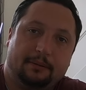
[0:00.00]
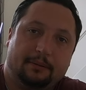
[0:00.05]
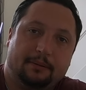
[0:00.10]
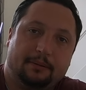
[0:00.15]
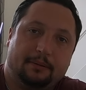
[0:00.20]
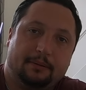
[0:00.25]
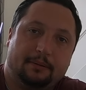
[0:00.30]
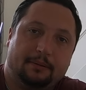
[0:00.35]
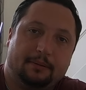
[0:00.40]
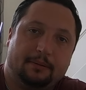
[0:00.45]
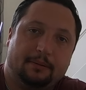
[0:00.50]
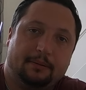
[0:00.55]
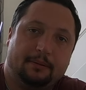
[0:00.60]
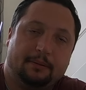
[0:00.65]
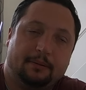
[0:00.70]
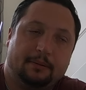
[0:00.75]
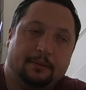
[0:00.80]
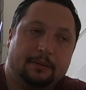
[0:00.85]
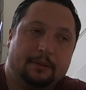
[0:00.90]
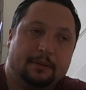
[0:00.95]

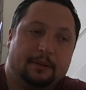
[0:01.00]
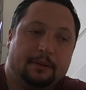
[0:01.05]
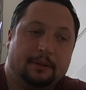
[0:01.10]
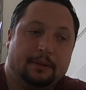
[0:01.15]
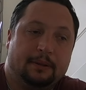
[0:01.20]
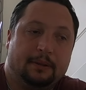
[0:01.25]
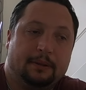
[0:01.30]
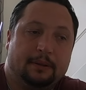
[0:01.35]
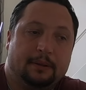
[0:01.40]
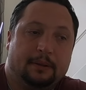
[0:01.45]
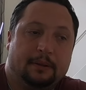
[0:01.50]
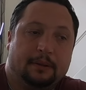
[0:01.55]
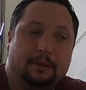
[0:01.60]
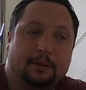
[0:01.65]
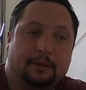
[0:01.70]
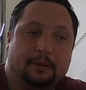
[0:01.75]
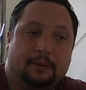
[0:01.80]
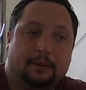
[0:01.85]
Nothing is said.